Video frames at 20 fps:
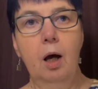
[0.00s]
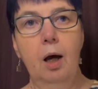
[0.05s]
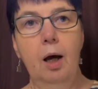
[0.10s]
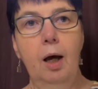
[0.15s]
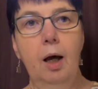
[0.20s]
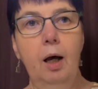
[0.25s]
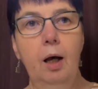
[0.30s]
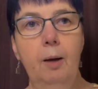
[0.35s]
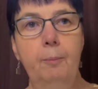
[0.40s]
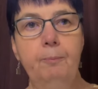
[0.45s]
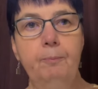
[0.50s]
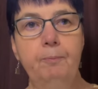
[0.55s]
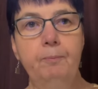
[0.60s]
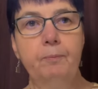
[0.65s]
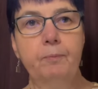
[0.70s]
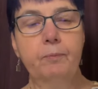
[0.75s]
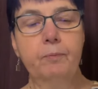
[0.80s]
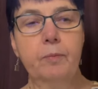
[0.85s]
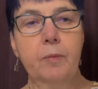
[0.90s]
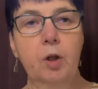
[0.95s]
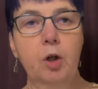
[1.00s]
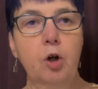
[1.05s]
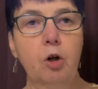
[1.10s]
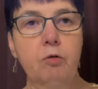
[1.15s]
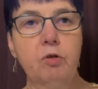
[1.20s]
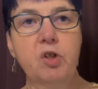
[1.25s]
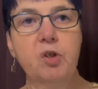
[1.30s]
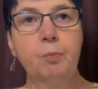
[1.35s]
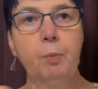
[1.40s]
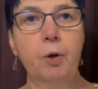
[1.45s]
the
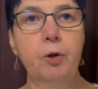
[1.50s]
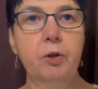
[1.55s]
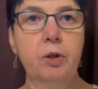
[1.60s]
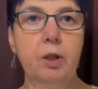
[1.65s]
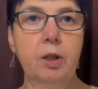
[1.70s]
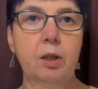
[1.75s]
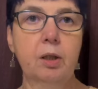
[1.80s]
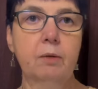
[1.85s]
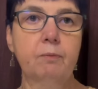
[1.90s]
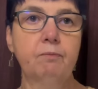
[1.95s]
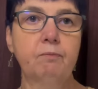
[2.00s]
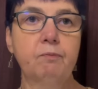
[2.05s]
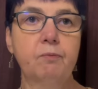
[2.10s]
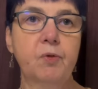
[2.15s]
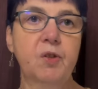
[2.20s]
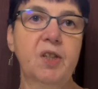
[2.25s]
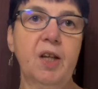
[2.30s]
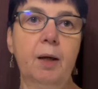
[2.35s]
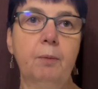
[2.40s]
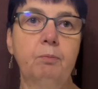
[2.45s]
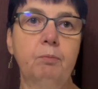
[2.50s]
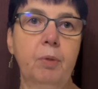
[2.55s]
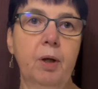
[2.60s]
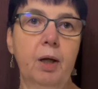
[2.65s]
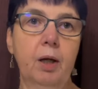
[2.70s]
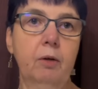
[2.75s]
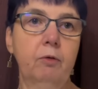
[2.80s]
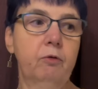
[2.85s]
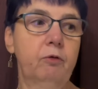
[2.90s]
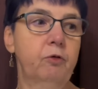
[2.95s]
corresponding second
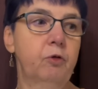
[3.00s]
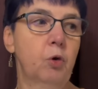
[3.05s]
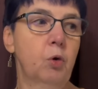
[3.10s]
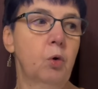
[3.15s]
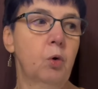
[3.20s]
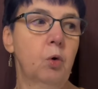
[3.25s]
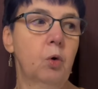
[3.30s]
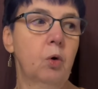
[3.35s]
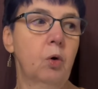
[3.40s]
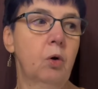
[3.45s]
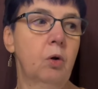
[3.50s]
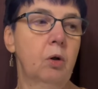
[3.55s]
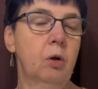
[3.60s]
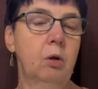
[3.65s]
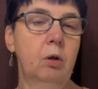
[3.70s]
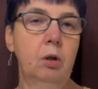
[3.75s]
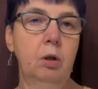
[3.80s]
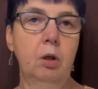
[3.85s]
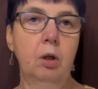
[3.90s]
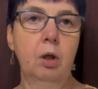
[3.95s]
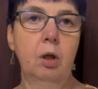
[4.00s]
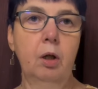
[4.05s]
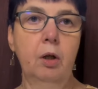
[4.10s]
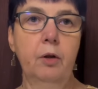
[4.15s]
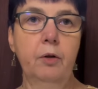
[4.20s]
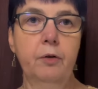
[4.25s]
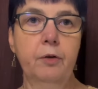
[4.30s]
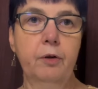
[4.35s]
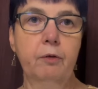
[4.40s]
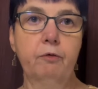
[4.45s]
bit for
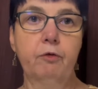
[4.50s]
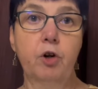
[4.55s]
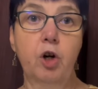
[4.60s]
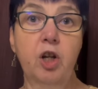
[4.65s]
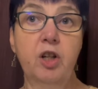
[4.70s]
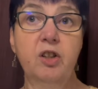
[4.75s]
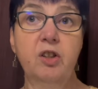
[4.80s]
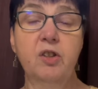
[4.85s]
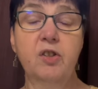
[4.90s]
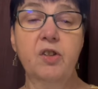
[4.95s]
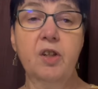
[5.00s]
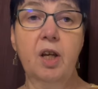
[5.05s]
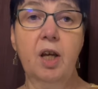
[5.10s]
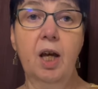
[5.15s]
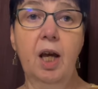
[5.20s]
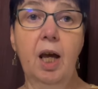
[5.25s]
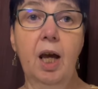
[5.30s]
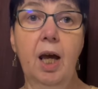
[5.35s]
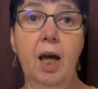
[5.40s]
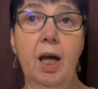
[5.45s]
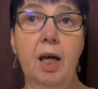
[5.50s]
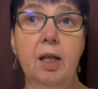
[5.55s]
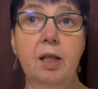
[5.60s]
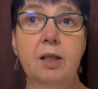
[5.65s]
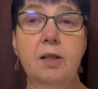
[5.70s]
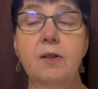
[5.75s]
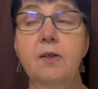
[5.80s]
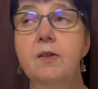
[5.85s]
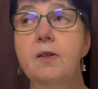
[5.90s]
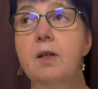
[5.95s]
the front
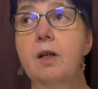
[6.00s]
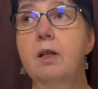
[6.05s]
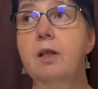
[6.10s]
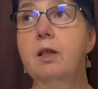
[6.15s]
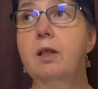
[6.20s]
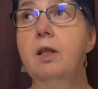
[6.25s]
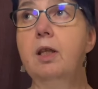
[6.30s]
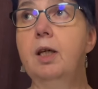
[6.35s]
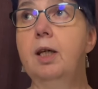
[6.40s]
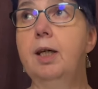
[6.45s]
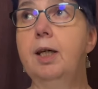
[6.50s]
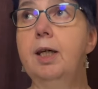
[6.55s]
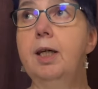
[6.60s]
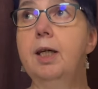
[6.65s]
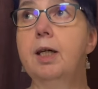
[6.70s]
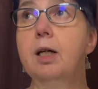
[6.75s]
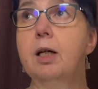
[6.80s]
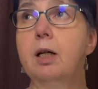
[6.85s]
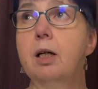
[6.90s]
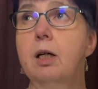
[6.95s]
and the